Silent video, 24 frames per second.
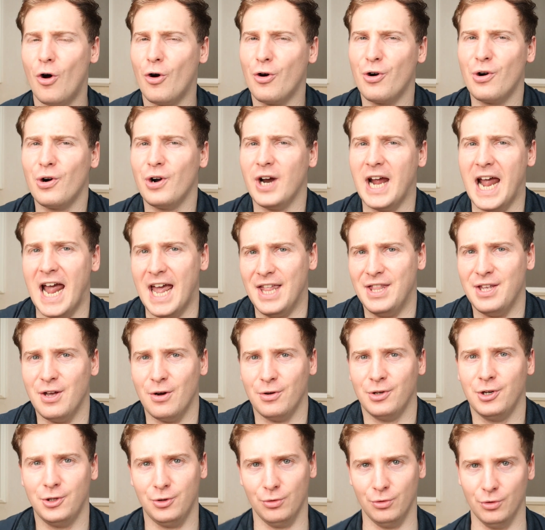or any
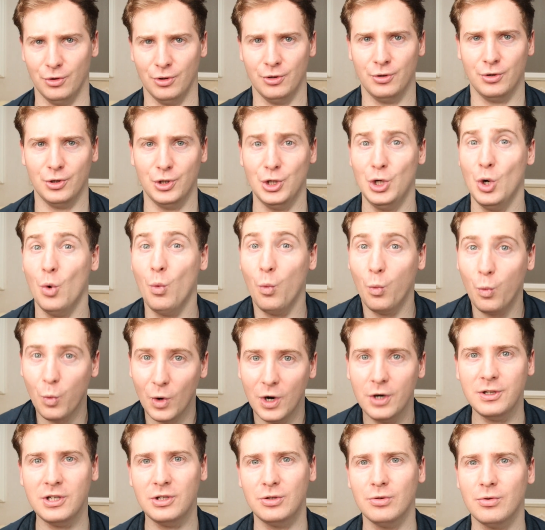other tool, you
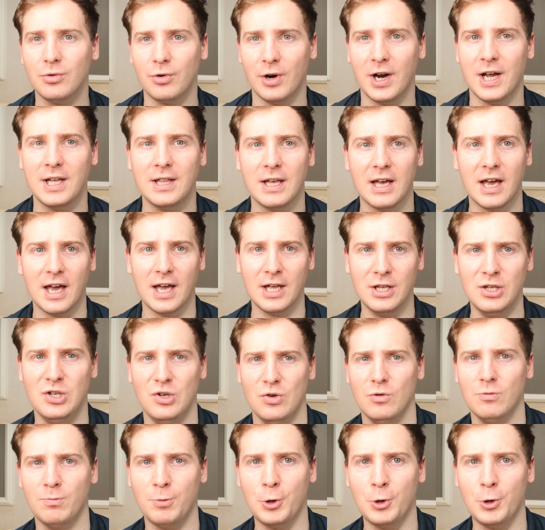will need to create a new